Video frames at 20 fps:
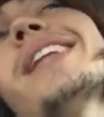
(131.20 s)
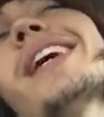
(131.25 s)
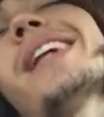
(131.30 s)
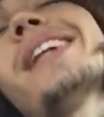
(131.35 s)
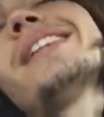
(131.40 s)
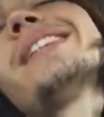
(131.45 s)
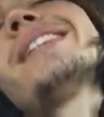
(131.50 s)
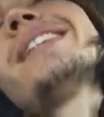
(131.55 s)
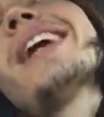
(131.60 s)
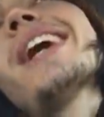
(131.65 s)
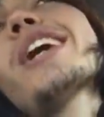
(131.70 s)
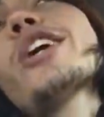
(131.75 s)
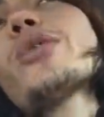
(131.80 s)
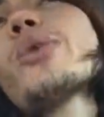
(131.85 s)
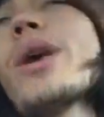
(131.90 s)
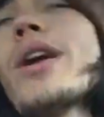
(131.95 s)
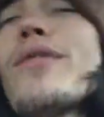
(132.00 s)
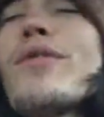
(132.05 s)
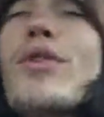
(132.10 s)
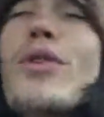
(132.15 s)
that is not
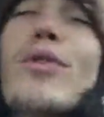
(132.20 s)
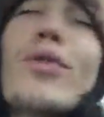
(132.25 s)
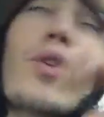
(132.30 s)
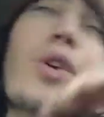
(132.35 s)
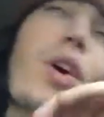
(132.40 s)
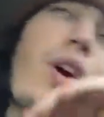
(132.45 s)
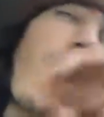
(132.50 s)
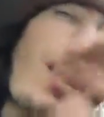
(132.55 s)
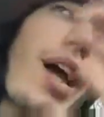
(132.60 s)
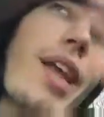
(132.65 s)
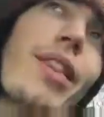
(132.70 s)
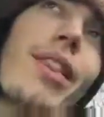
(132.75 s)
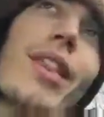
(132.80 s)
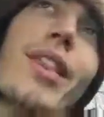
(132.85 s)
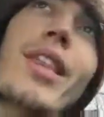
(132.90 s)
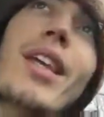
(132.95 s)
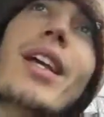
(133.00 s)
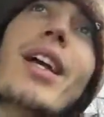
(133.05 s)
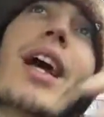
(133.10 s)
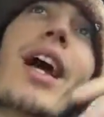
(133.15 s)
grateful for the
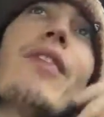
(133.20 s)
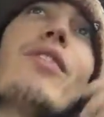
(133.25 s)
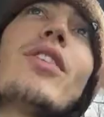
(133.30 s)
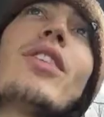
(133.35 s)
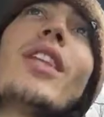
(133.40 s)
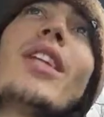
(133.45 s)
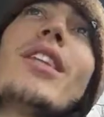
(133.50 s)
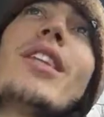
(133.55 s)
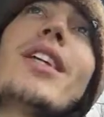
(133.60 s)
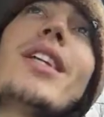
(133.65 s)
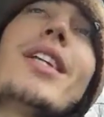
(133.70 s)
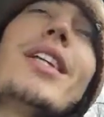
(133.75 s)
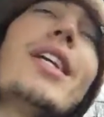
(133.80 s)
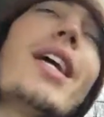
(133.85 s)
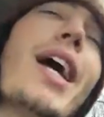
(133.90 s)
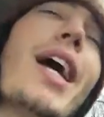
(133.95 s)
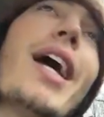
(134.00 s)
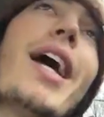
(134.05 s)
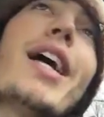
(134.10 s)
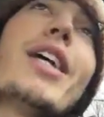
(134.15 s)
thing everything that he
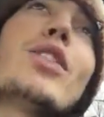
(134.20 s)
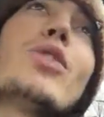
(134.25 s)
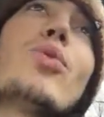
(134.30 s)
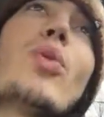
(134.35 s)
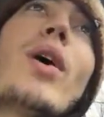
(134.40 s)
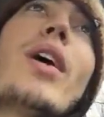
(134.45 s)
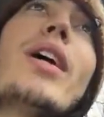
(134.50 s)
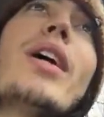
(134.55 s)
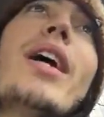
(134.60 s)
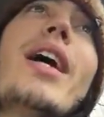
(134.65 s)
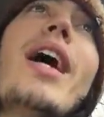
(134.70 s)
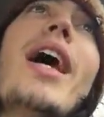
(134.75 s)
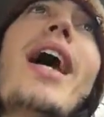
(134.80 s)
has, right?